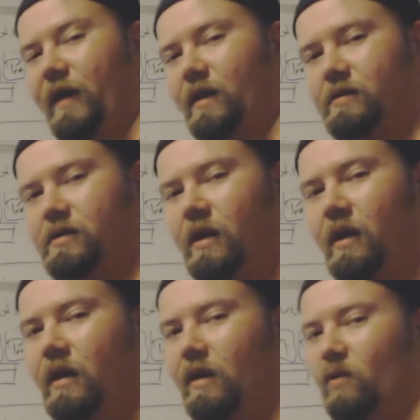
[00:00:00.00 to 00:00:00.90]
files.
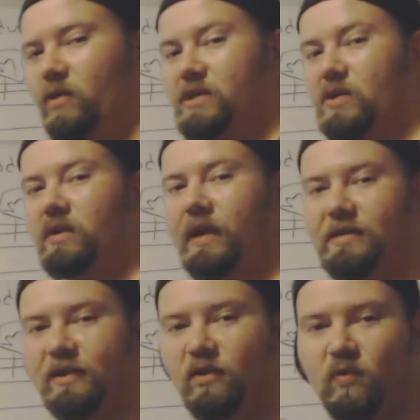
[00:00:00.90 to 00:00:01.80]
When you execute an
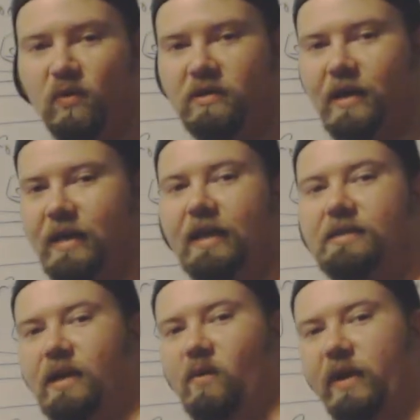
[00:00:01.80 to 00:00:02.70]
executable,
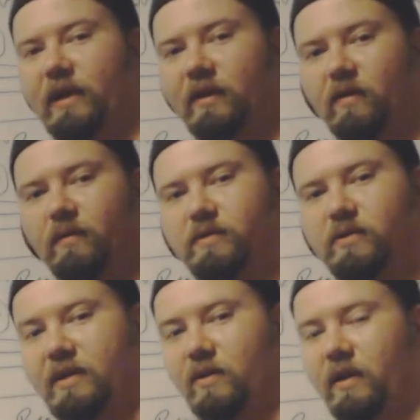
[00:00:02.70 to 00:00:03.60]
.exe on Windows,
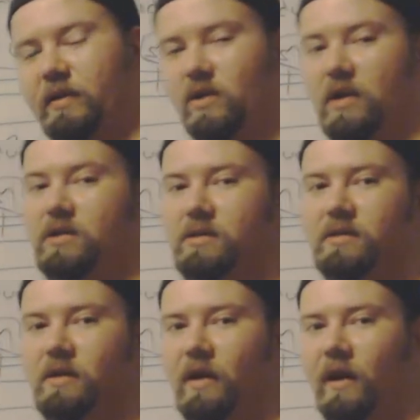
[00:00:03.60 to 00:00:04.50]
you're executing instructions.